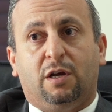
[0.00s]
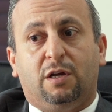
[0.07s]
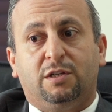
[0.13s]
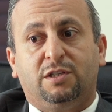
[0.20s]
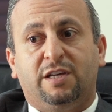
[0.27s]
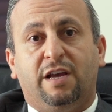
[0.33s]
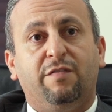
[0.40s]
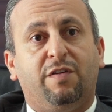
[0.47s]

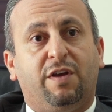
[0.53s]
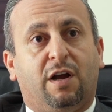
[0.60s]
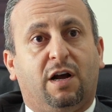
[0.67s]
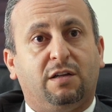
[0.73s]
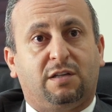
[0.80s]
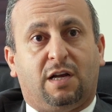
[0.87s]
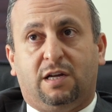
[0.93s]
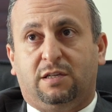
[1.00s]
saving
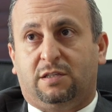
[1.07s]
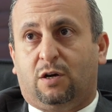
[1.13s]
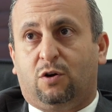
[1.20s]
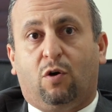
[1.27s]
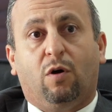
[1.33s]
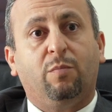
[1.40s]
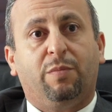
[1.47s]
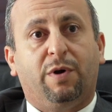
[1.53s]
us as a
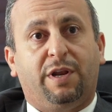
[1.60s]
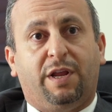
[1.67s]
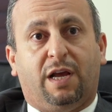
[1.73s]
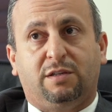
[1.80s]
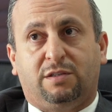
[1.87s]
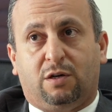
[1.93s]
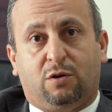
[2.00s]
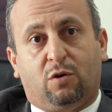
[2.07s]
company,
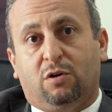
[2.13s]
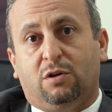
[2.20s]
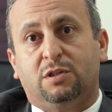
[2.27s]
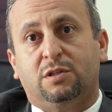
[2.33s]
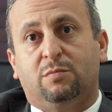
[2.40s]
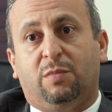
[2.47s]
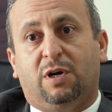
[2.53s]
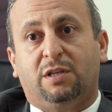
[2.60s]
as a
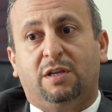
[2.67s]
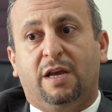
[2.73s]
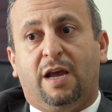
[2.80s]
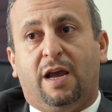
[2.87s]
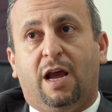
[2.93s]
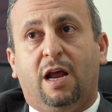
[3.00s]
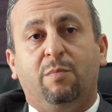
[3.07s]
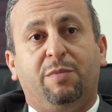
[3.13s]
cost, but
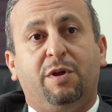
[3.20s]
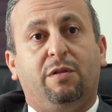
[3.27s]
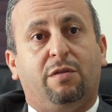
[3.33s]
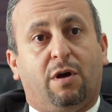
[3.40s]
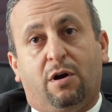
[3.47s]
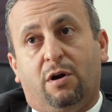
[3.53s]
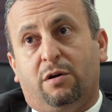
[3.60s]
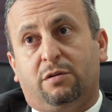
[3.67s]
helping
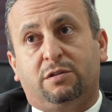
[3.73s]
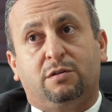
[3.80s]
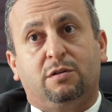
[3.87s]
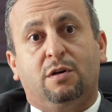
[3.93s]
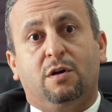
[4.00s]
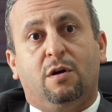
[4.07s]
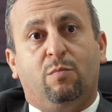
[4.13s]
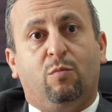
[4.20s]
the earth
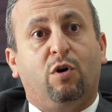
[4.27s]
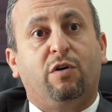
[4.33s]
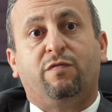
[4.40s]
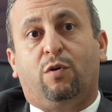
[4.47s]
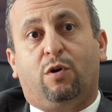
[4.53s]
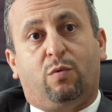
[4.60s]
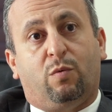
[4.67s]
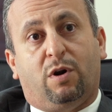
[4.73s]
more
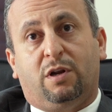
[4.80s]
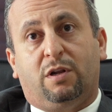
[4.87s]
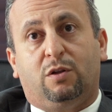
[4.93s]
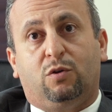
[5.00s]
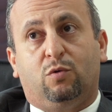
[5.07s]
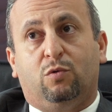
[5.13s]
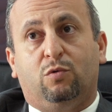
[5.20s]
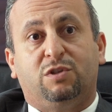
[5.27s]
forward
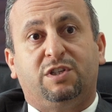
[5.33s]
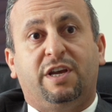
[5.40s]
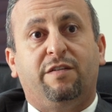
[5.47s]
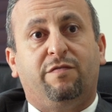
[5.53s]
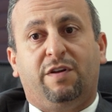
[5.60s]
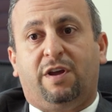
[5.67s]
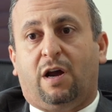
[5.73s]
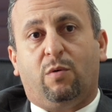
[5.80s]
to
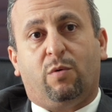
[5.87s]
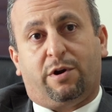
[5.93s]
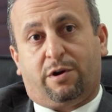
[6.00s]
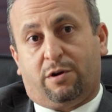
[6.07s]
saving our